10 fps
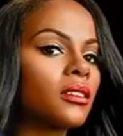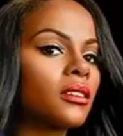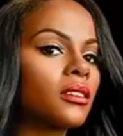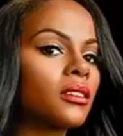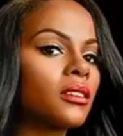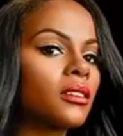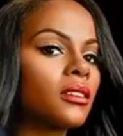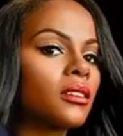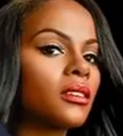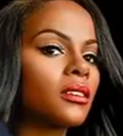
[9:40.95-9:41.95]

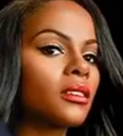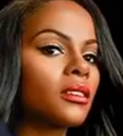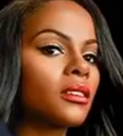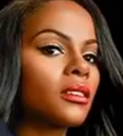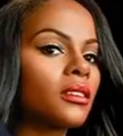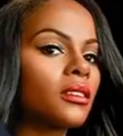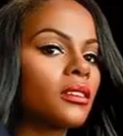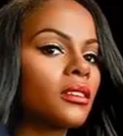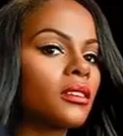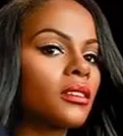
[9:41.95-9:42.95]

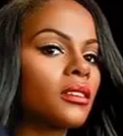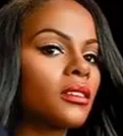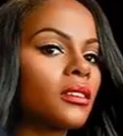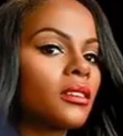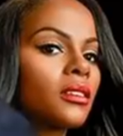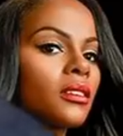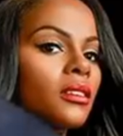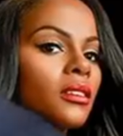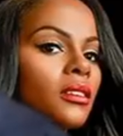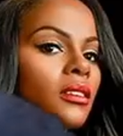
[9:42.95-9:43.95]

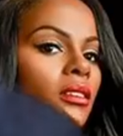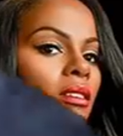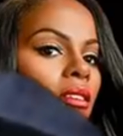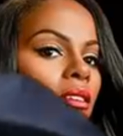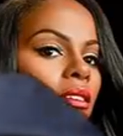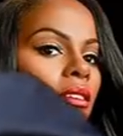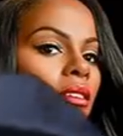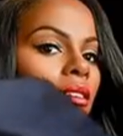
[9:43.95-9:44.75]
The person shown says nothing.